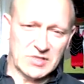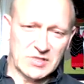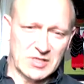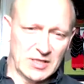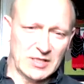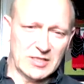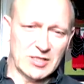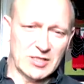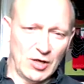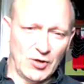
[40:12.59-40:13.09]
So
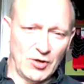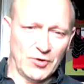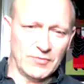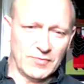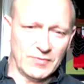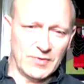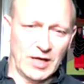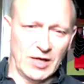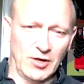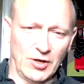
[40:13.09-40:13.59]
there's a lot
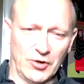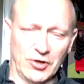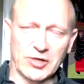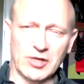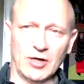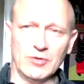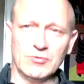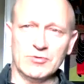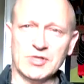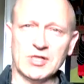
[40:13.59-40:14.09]
of
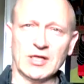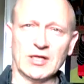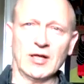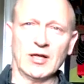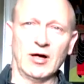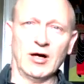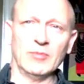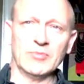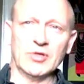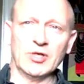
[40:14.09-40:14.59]
coaching
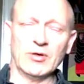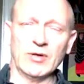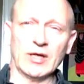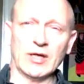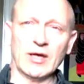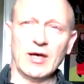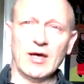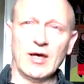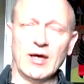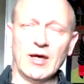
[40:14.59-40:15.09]
that I'm
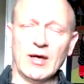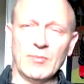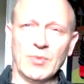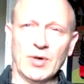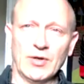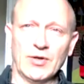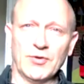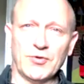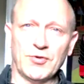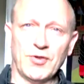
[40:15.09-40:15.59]
doing,
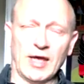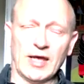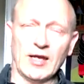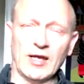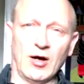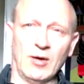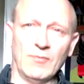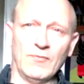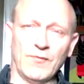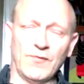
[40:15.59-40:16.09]
but the thing
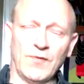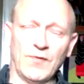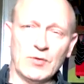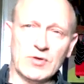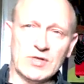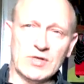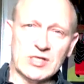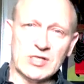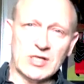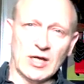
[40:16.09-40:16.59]
that I'm
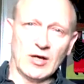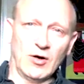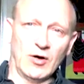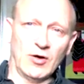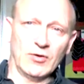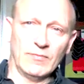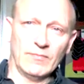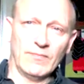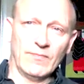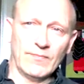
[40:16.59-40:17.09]
focusing
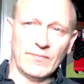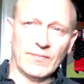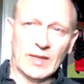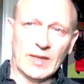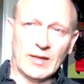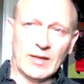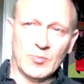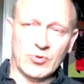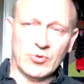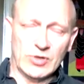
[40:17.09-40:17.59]
on
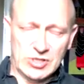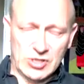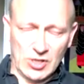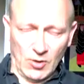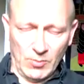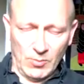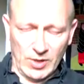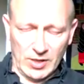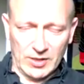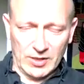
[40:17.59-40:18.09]

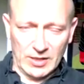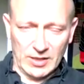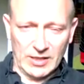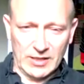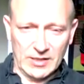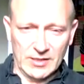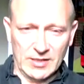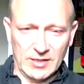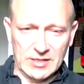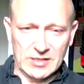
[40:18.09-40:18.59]

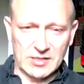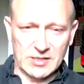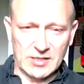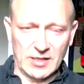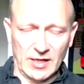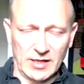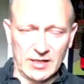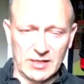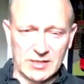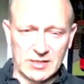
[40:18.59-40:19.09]
predominantly these
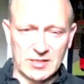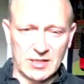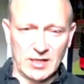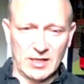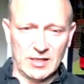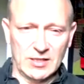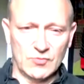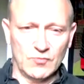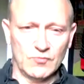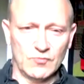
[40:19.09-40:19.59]
days
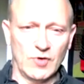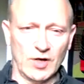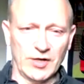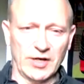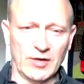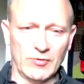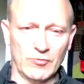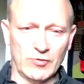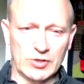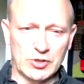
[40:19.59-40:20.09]
is
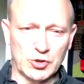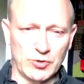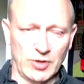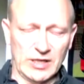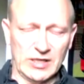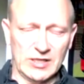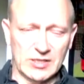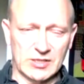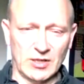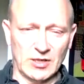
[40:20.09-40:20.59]
running
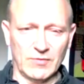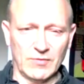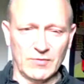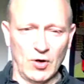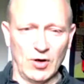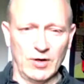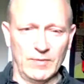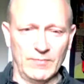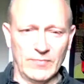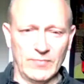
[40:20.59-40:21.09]
retreats. I've
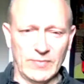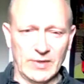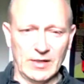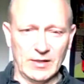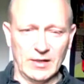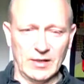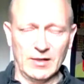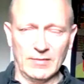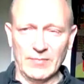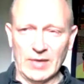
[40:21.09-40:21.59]
got
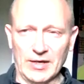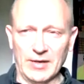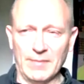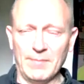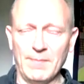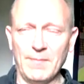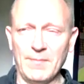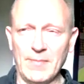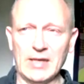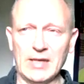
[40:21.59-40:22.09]
an
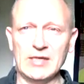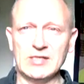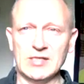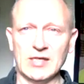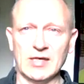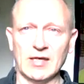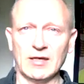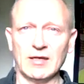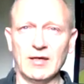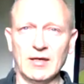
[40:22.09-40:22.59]

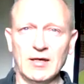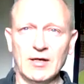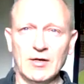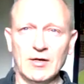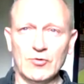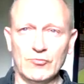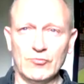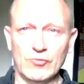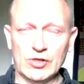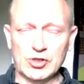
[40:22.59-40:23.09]
amazing
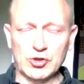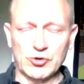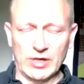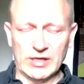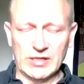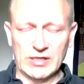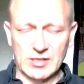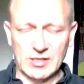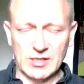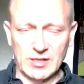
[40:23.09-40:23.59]

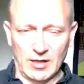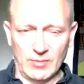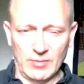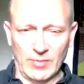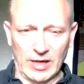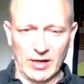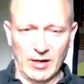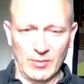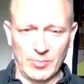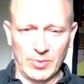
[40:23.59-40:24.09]
retreat
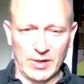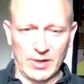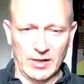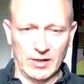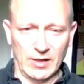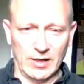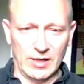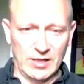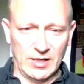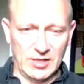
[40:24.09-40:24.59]
coming up
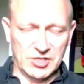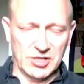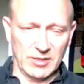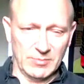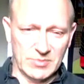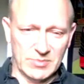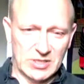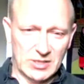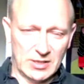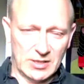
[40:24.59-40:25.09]
in
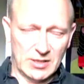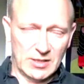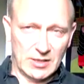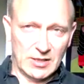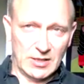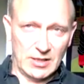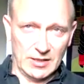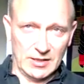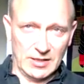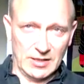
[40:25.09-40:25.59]
Egypt
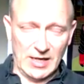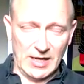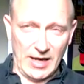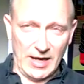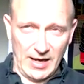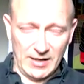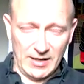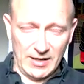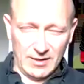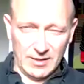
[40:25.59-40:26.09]
at the
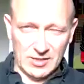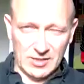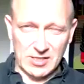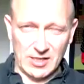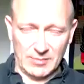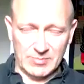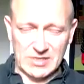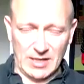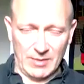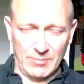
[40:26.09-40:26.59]
end of
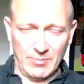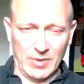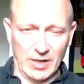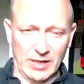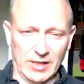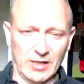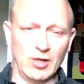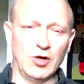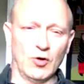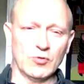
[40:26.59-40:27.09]
September
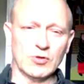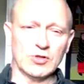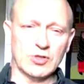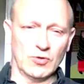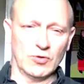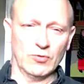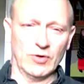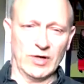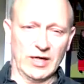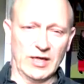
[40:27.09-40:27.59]
in
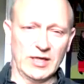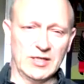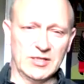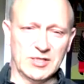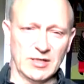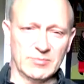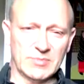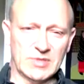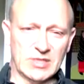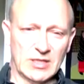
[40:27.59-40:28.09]
Luxor in
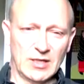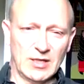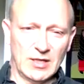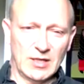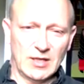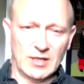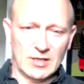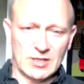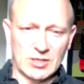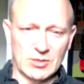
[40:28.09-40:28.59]
Egypt.
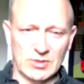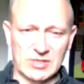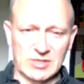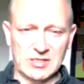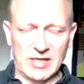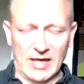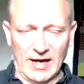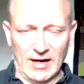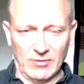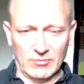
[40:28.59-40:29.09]
So it's
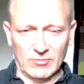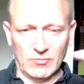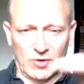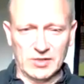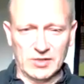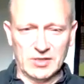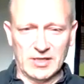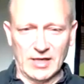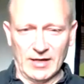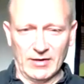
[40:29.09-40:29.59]

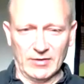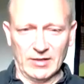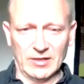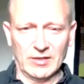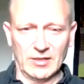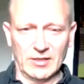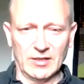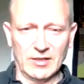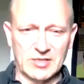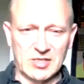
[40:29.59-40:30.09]
right down
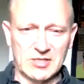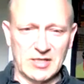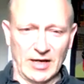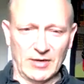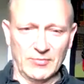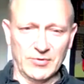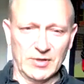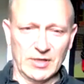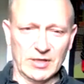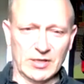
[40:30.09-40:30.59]
in the
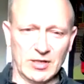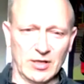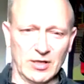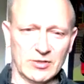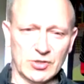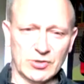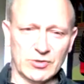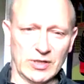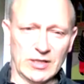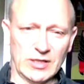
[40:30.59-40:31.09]
south of the
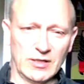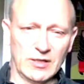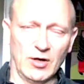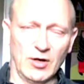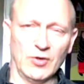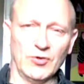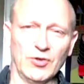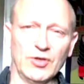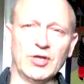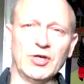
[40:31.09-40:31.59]
country
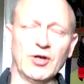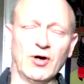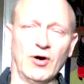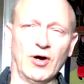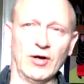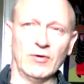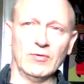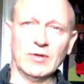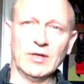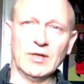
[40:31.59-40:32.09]
on the
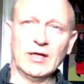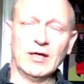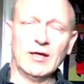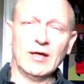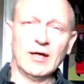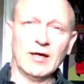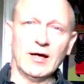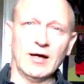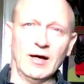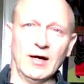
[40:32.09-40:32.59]
Nile.
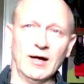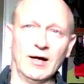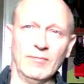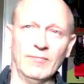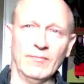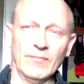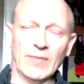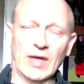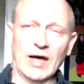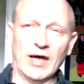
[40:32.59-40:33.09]

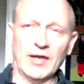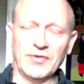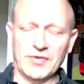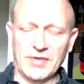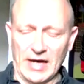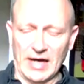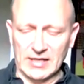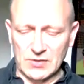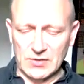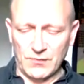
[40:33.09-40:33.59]
And
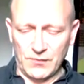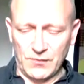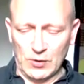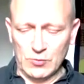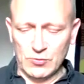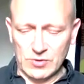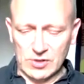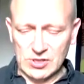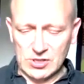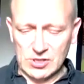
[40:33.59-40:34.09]
that's
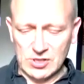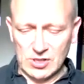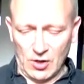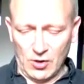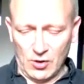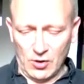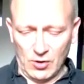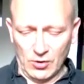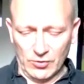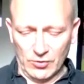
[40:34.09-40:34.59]
focused
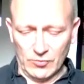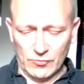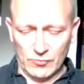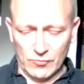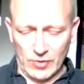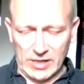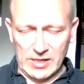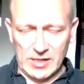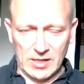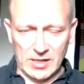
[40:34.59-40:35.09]
on
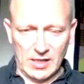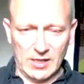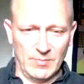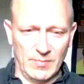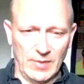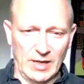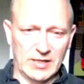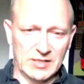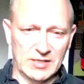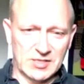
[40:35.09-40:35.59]
Reiki,
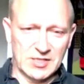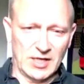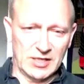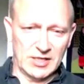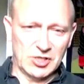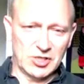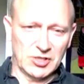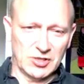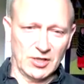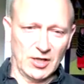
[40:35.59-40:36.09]

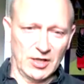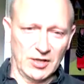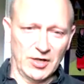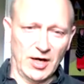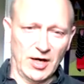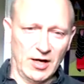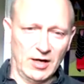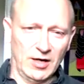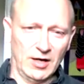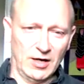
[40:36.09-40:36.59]
meditation, and
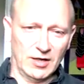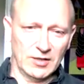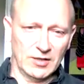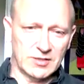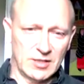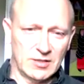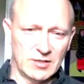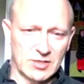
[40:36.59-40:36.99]
art.